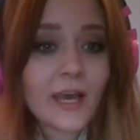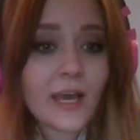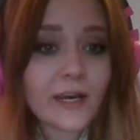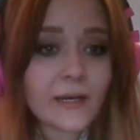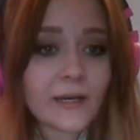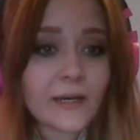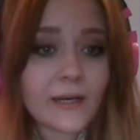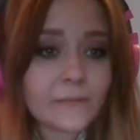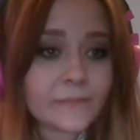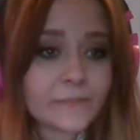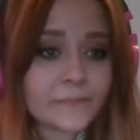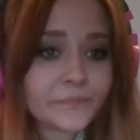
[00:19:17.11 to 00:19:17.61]

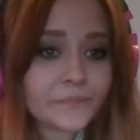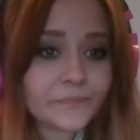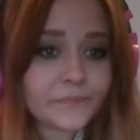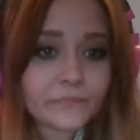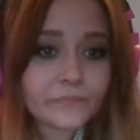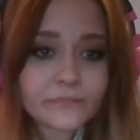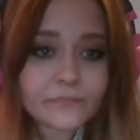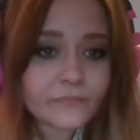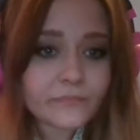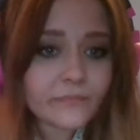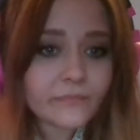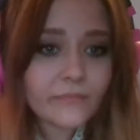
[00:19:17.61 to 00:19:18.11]

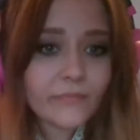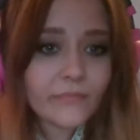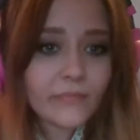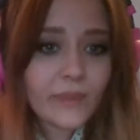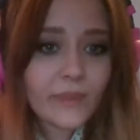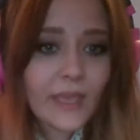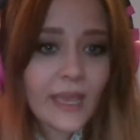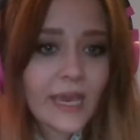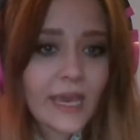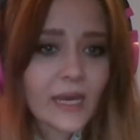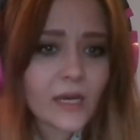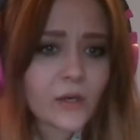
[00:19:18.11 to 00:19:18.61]

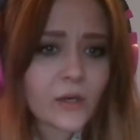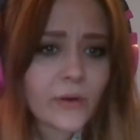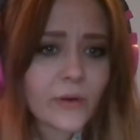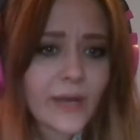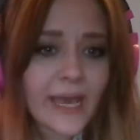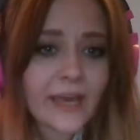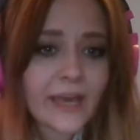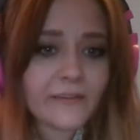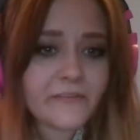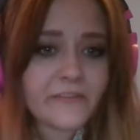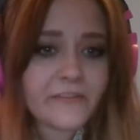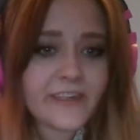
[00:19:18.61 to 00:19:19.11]
How
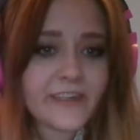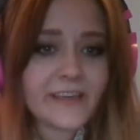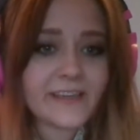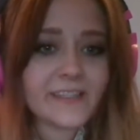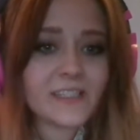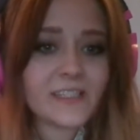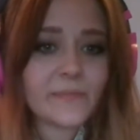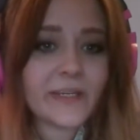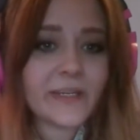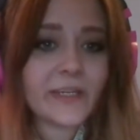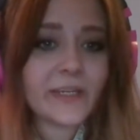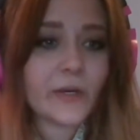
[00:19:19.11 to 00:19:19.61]
have
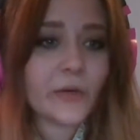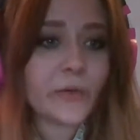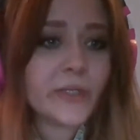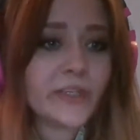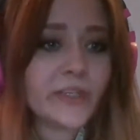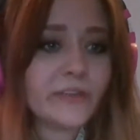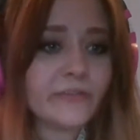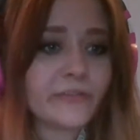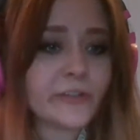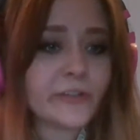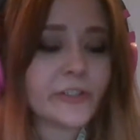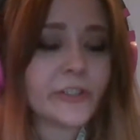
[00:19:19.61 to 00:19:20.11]
things been
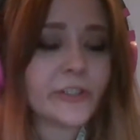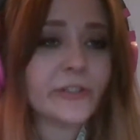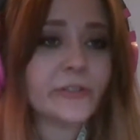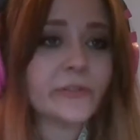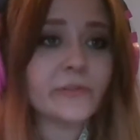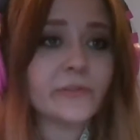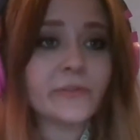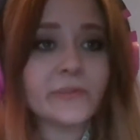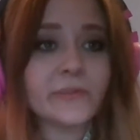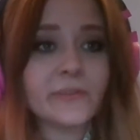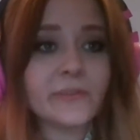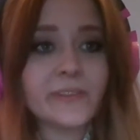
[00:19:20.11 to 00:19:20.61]
going for
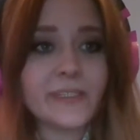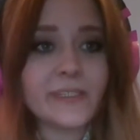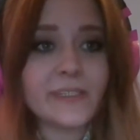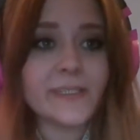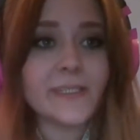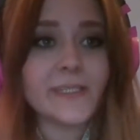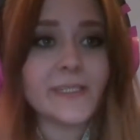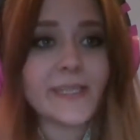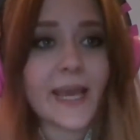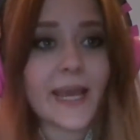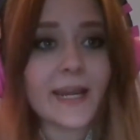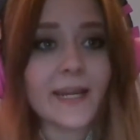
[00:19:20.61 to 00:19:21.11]
you
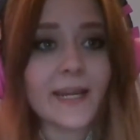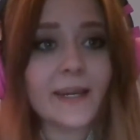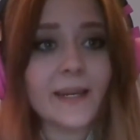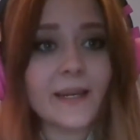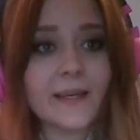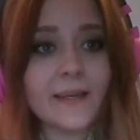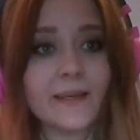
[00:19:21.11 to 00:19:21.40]
since then?